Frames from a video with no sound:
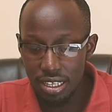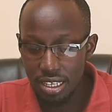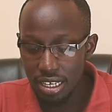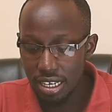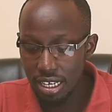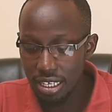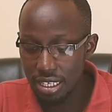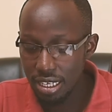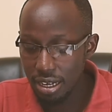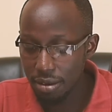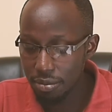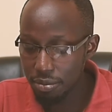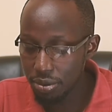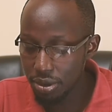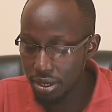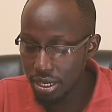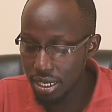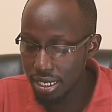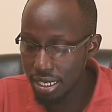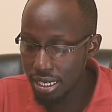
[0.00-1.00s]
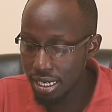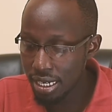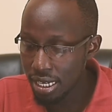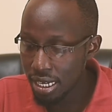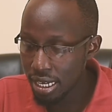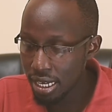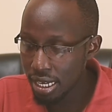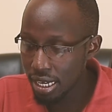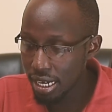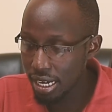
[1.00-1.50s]
Then at some point
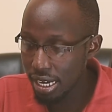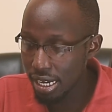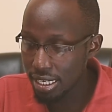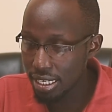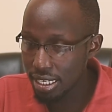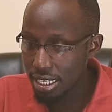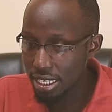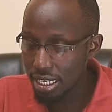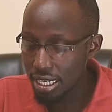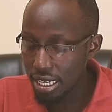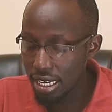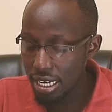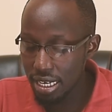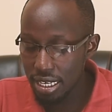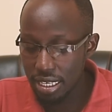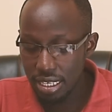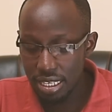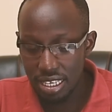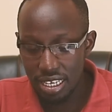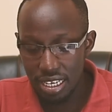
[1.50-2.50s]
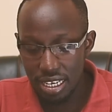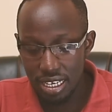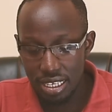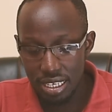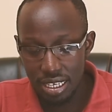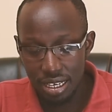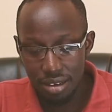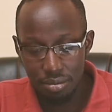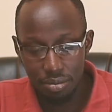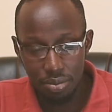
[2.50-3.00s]
CS, then at
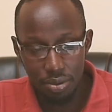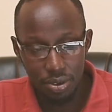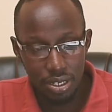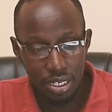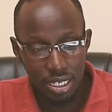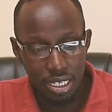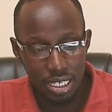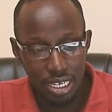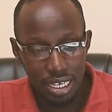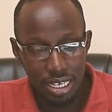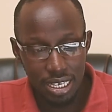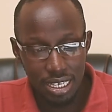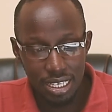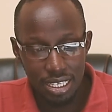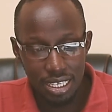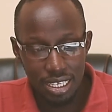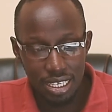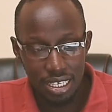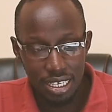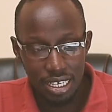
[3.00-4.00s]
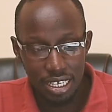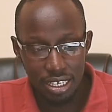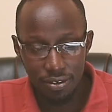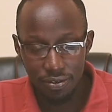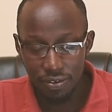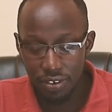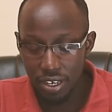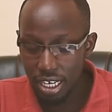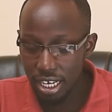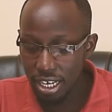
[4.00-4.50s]
some point I did
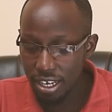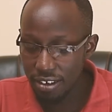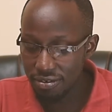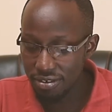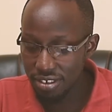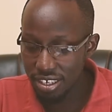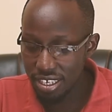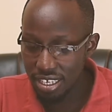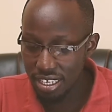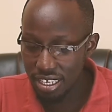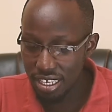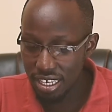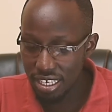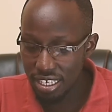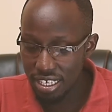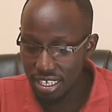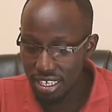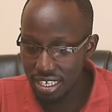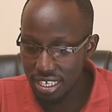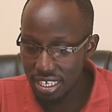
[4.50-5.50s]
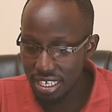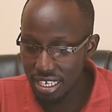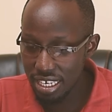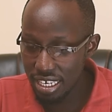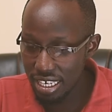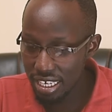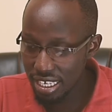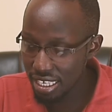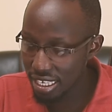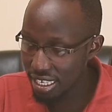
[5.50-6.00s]
CS5,
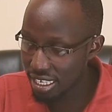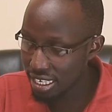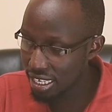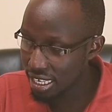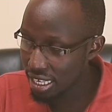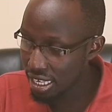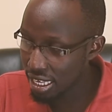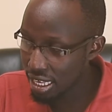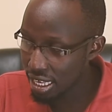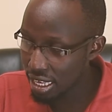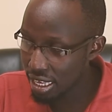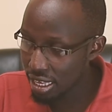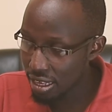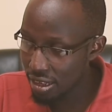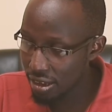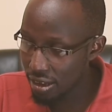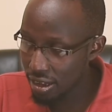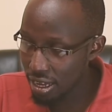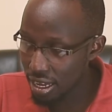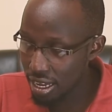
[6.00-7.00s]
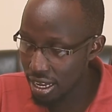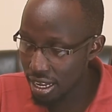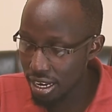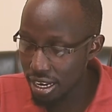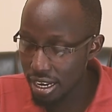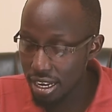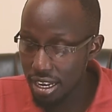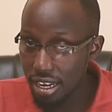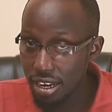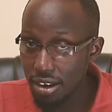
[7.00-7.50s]
CS6,
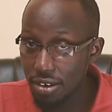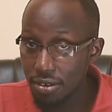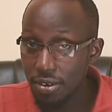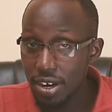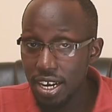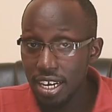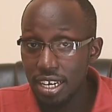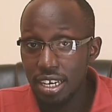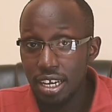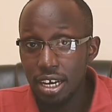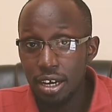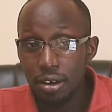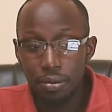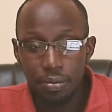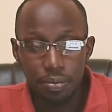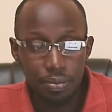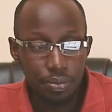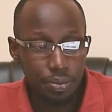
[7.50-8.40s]
and right now